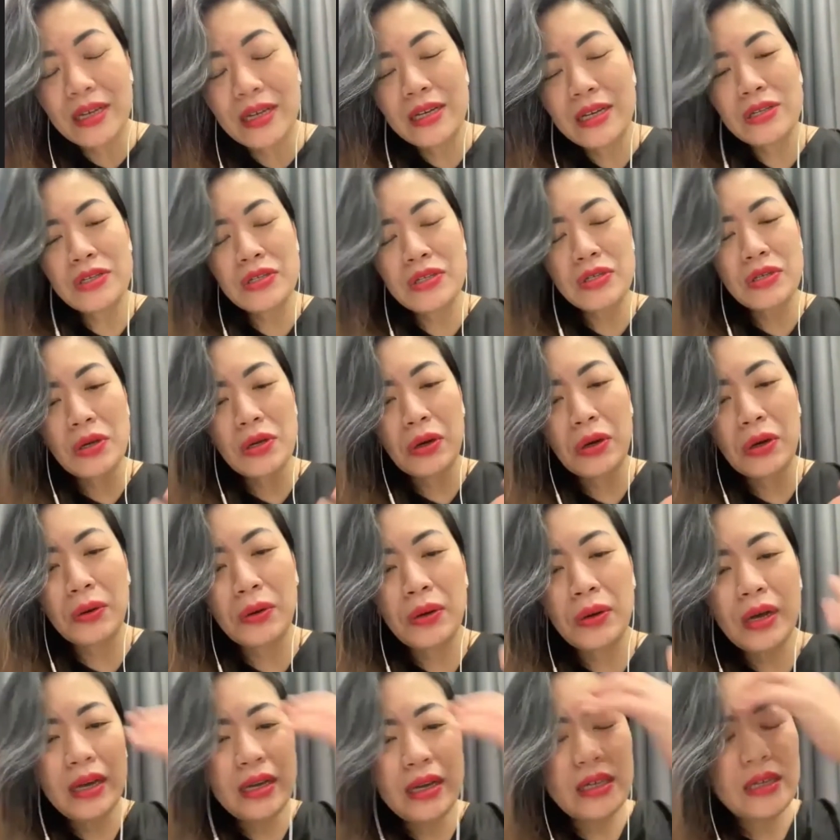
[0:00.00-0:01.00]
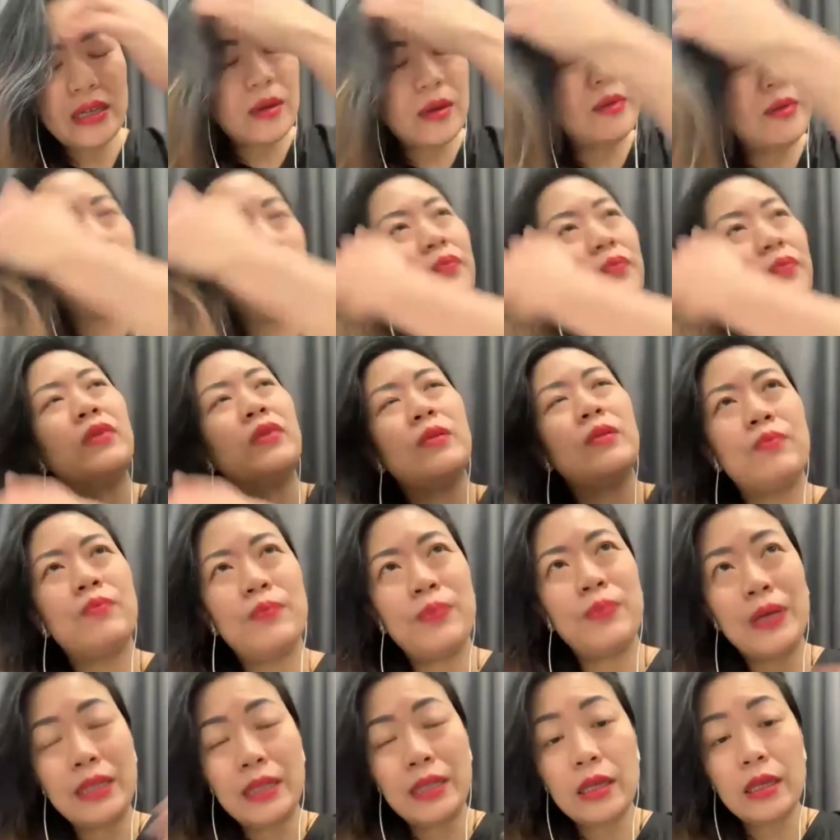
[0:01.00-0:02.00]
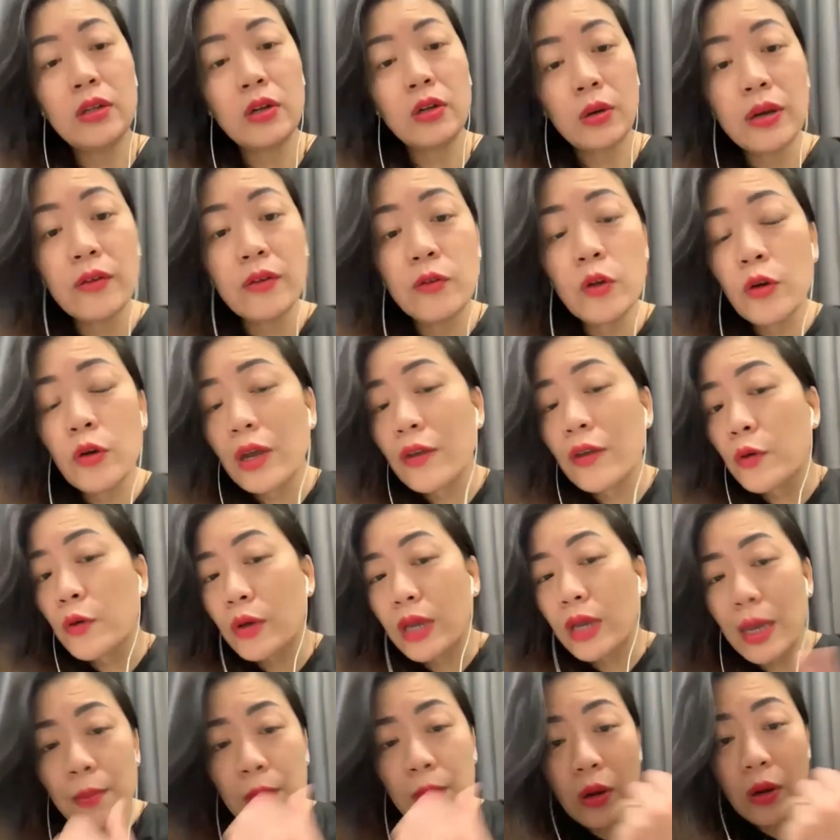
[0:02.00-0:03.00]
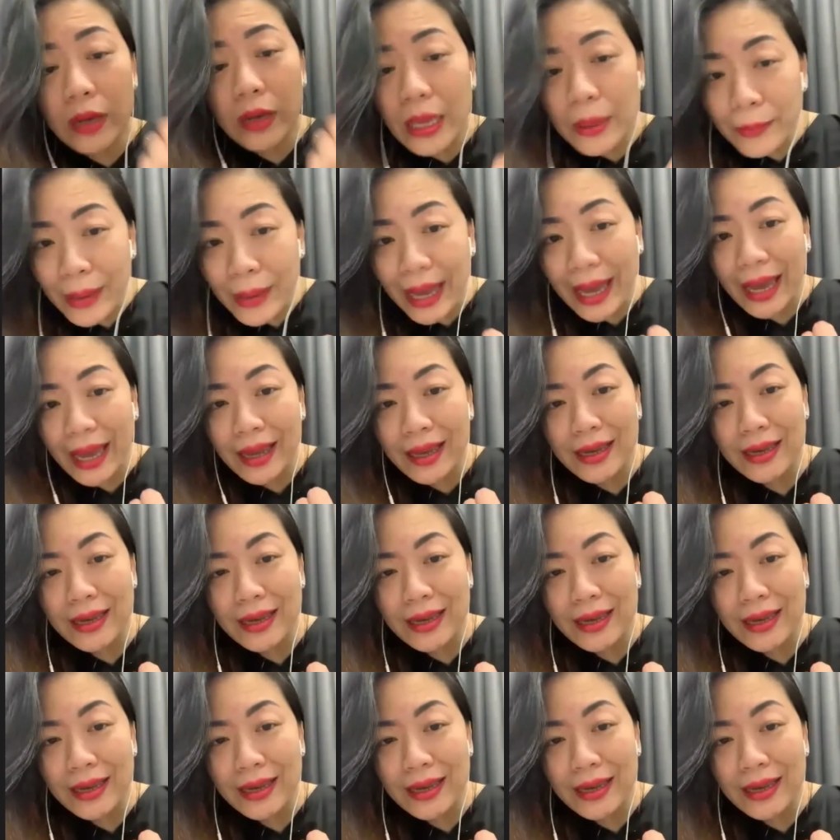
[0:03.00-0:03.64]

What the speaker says: So, but if you keep looking back,